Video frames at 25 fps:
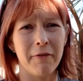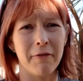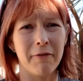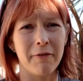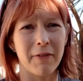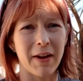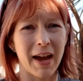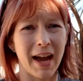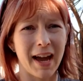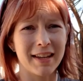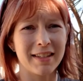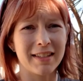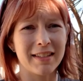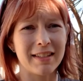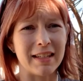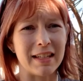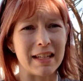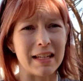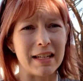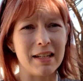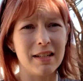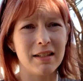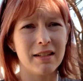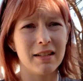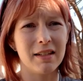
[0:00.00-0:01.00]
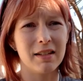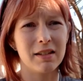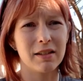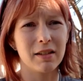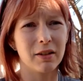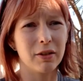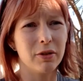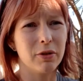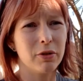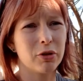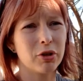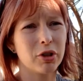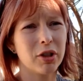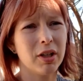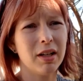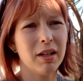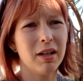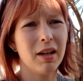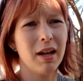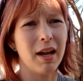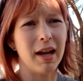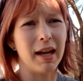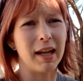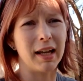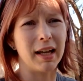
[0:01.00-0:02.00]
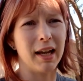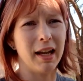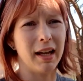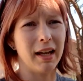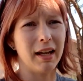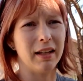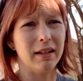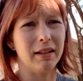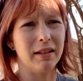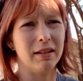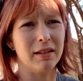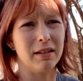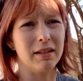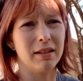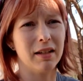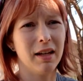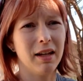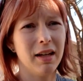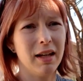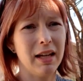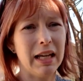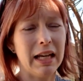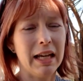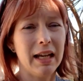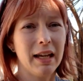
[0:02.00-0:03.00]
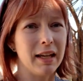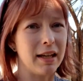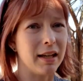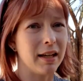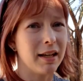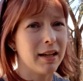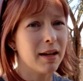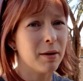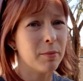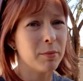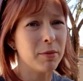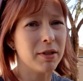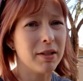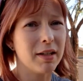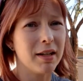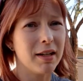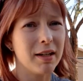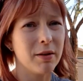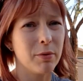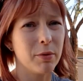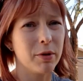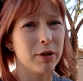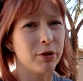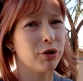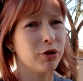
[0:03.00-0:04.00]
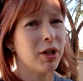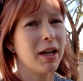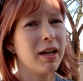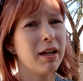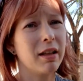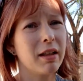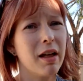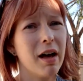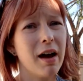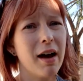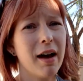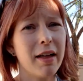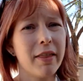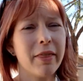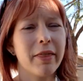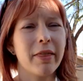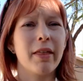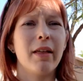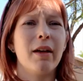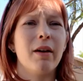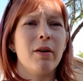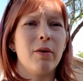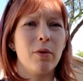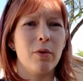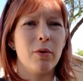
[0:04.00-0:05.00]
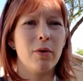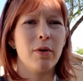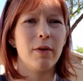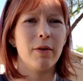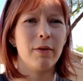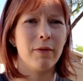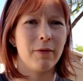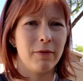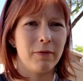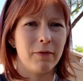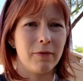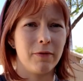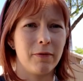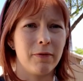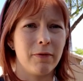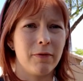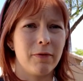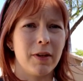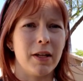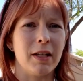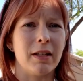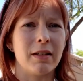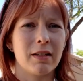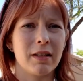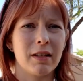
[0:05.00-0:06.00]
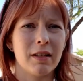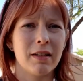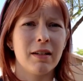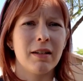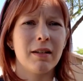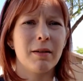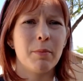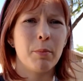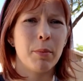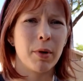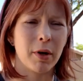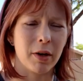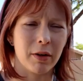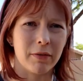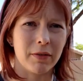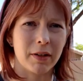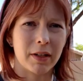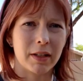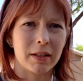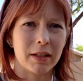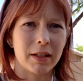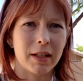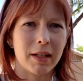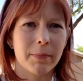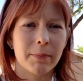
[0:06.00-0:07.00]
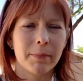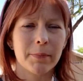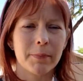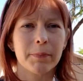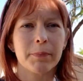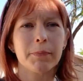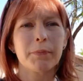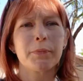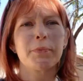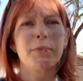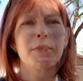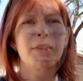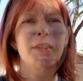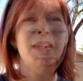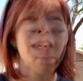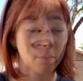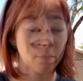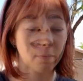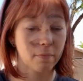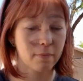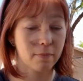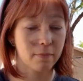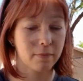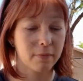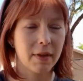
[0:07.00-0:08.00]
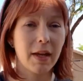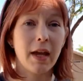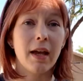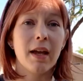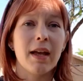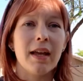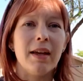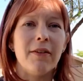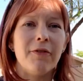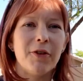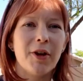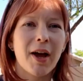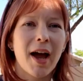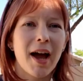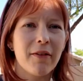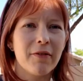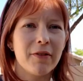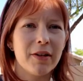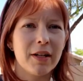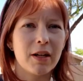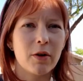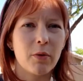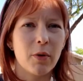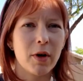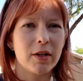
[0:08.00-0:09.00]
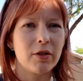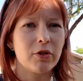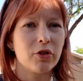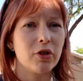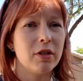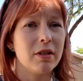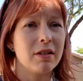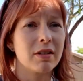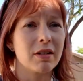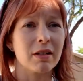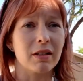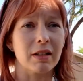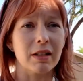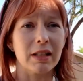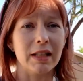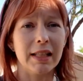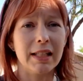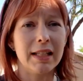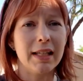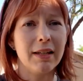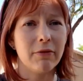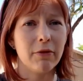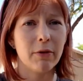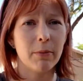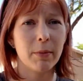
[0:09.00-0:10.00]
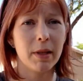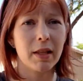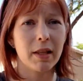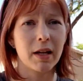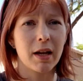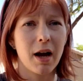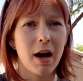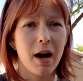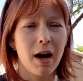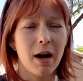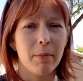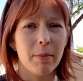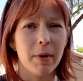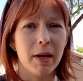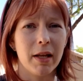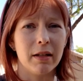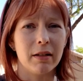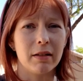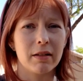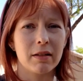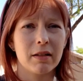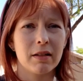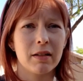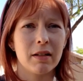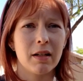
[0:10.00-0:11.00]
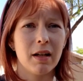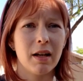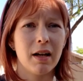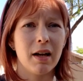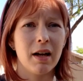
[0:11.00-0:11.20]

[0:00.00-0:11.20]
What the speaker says: fast, easy solution, and EMT with a shade cloth fit perfectly. If you have any questions, leave them in the comments.